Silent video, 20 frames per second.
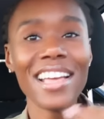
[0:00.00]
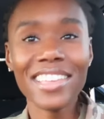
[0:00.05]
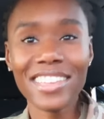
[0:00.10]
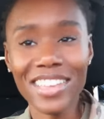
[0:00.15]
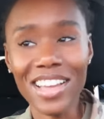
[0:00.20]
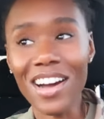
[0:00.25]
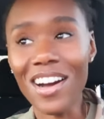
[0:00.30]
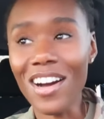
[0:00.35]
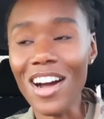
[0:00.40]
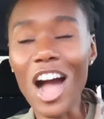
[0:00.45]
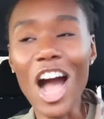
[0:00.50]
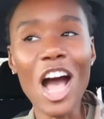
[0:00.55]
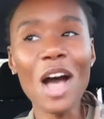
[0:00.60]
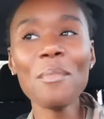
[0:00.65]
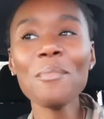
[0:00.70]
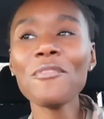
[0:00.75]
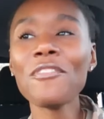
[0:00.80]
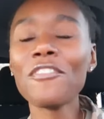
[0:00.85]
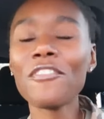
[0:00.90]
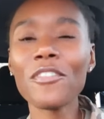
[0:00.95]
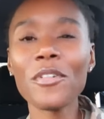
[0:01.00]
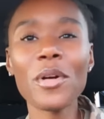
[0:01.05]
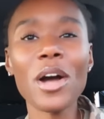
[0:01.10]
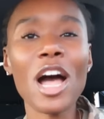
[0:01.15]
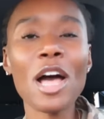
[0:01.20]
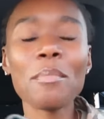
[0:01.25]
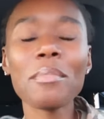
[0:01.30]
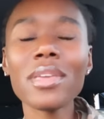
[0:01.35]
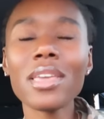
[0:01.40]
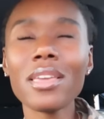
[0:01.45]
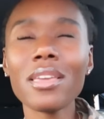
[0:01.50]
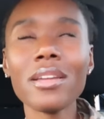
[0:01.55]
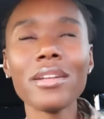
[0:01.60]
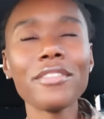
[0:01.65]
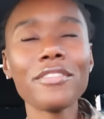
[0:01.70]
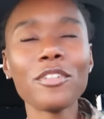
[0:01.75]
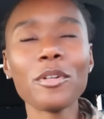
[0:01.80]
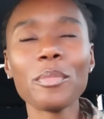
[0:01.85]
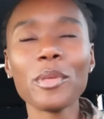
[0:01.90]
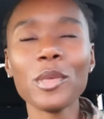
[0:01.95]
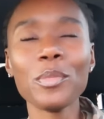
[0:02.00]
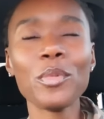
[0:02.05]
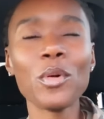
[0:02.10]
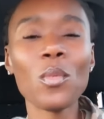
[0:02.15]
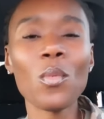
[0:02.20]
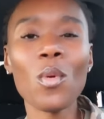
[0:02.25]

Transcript: y'all i'm full i'm here for people